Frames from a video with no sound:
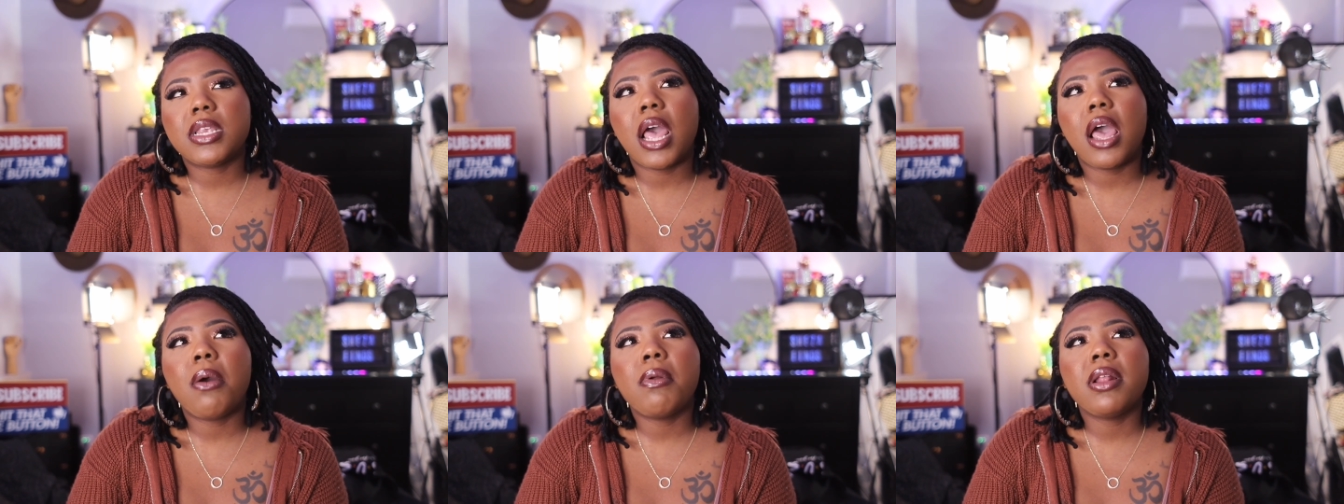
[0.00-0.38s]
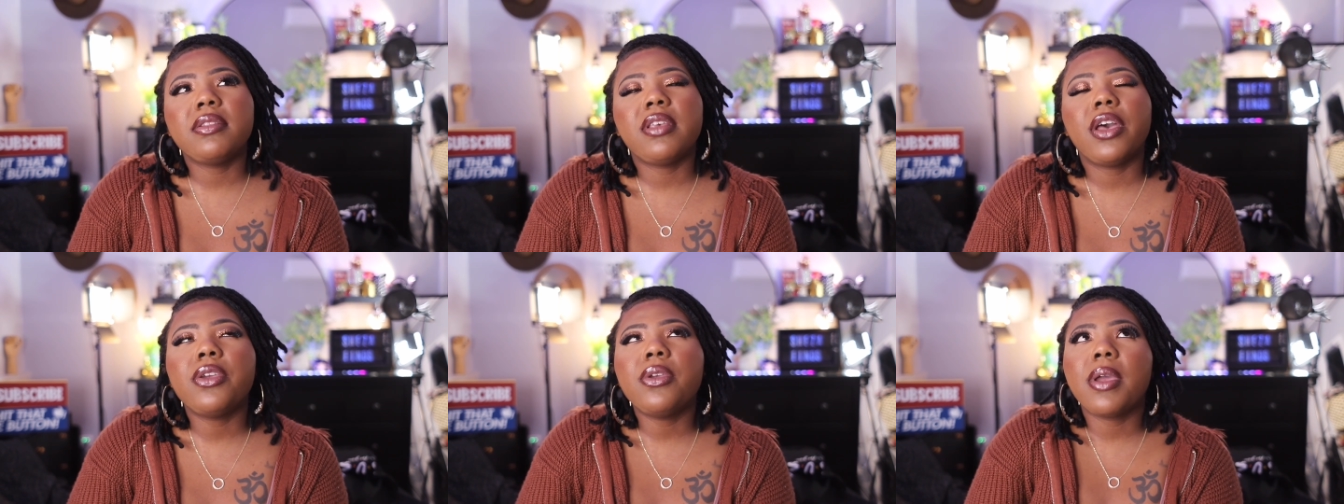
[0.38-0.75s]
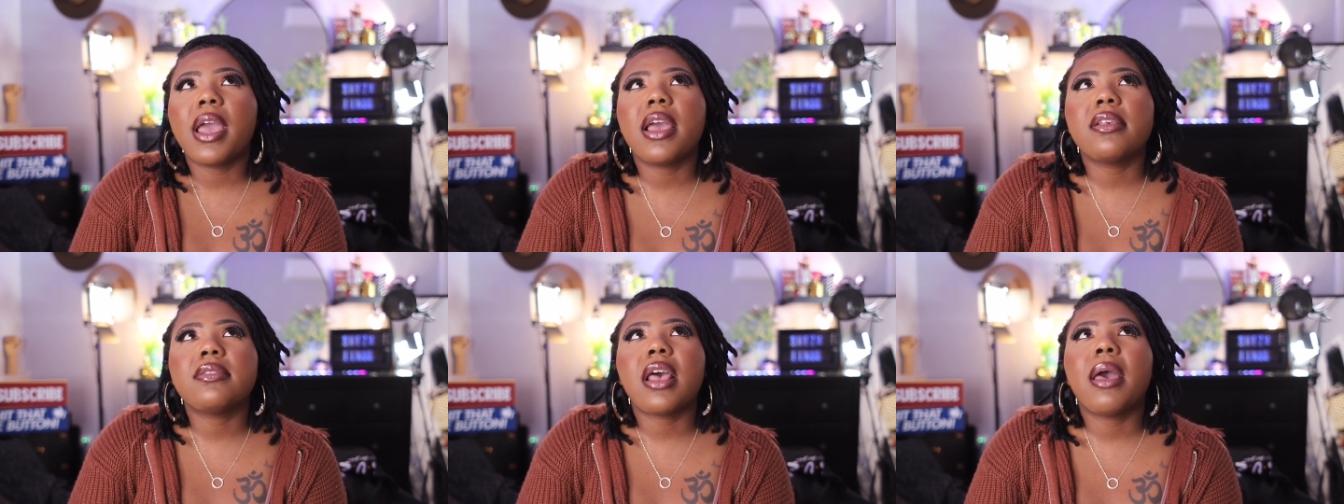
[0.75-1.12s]
I want to tell you
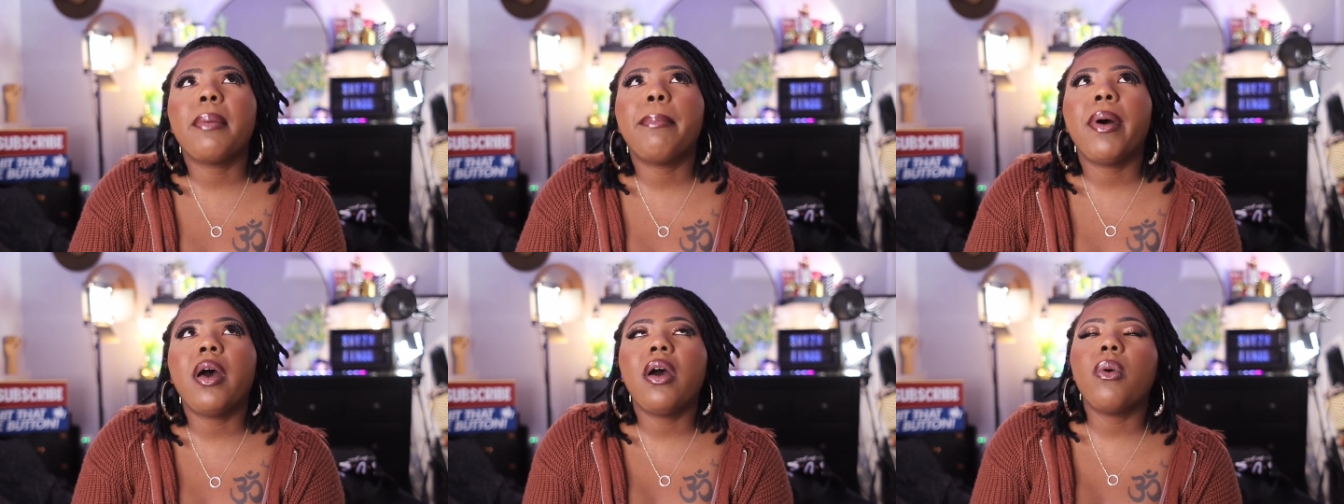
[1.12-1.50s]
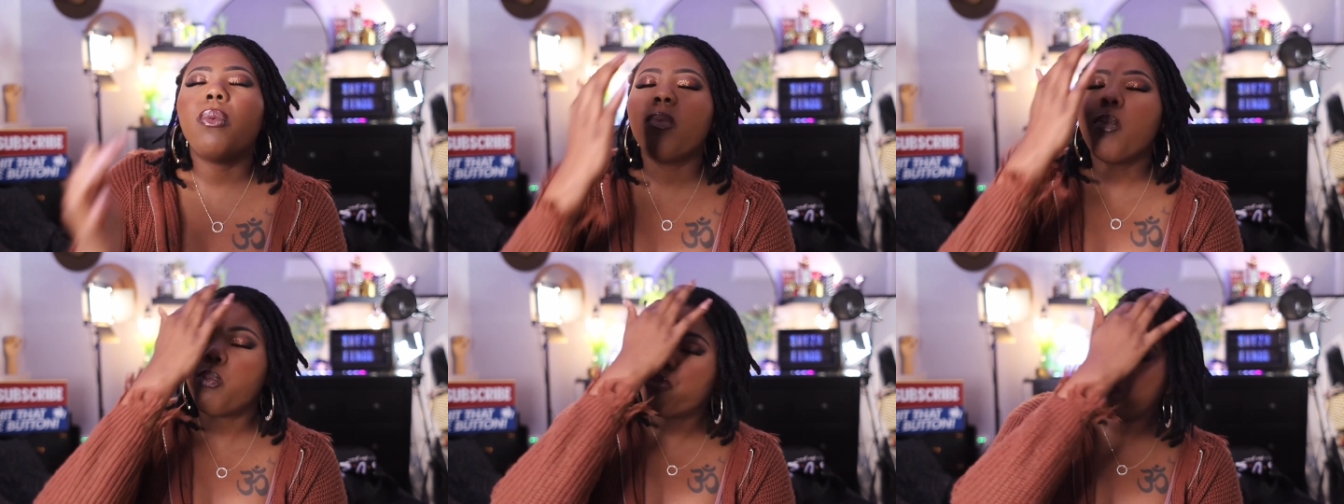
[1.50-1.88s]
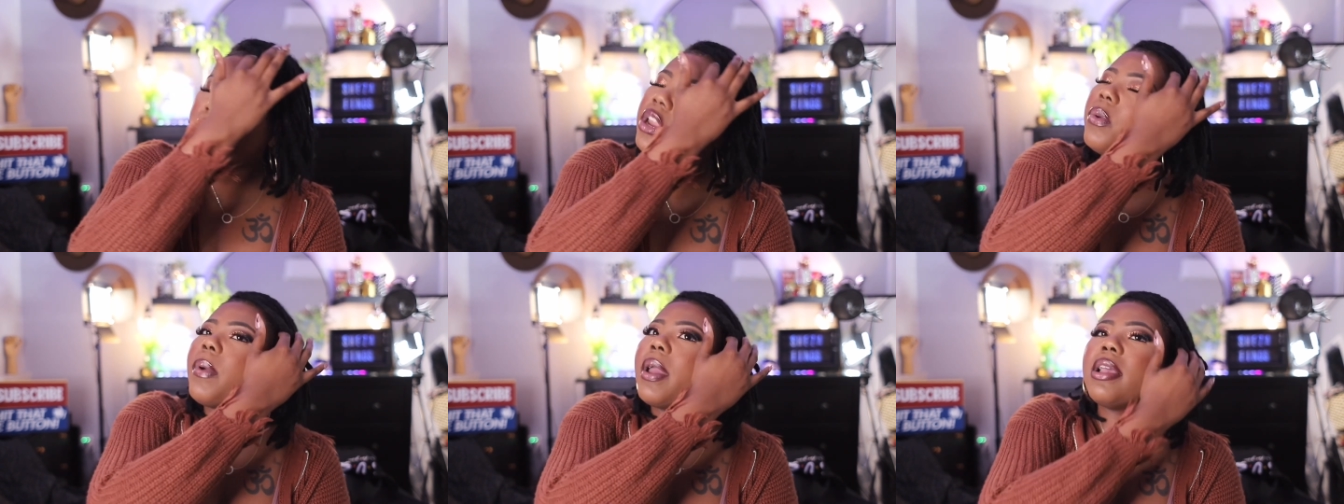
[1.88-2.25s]
guys, I bought
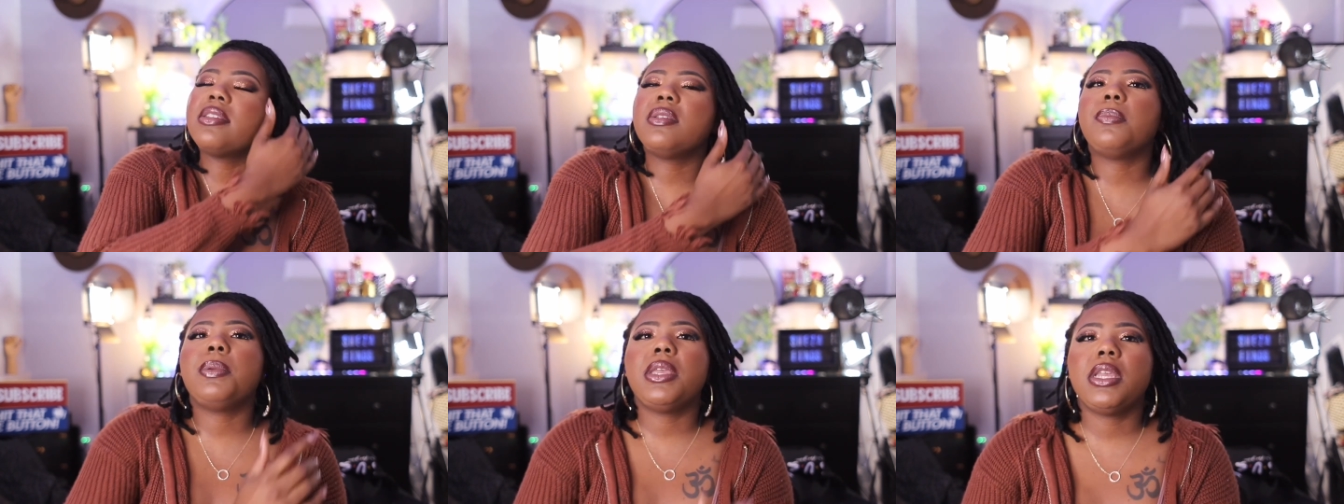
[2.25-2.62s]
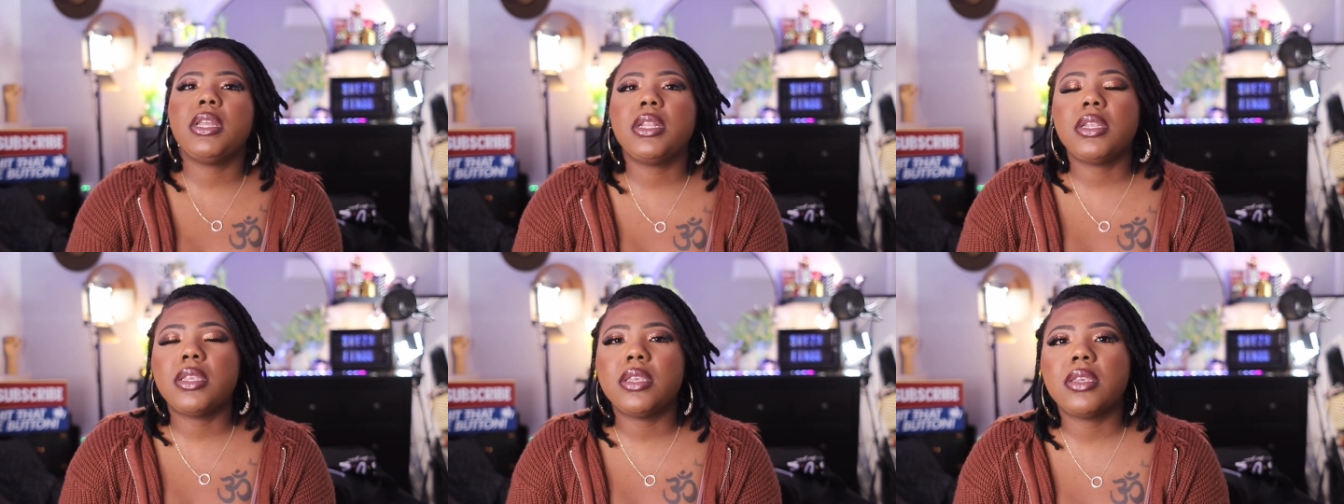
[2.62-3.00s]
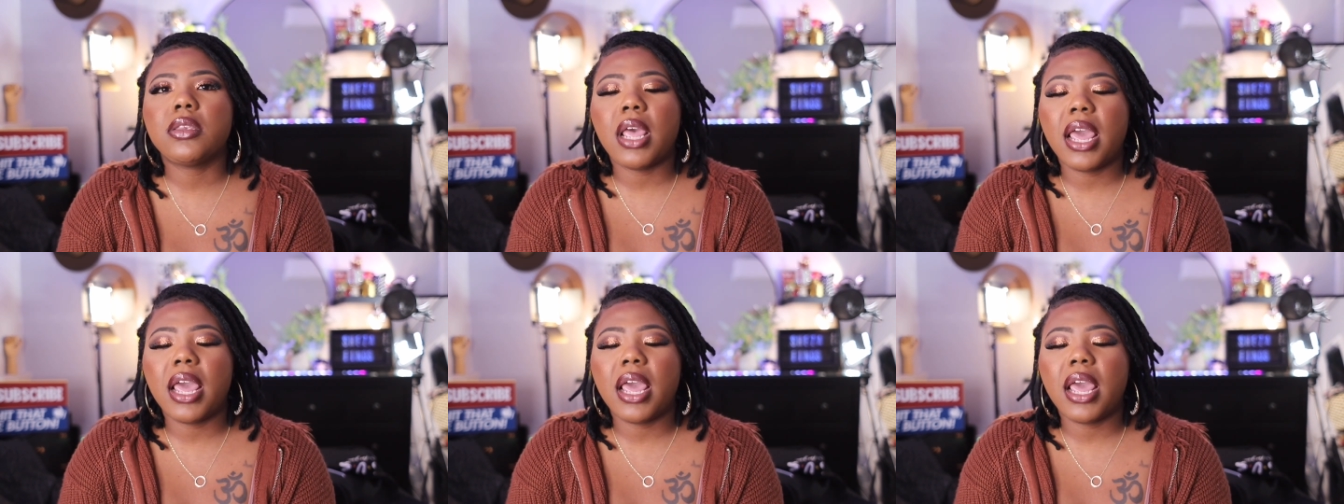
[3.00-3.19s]
3 waist beads.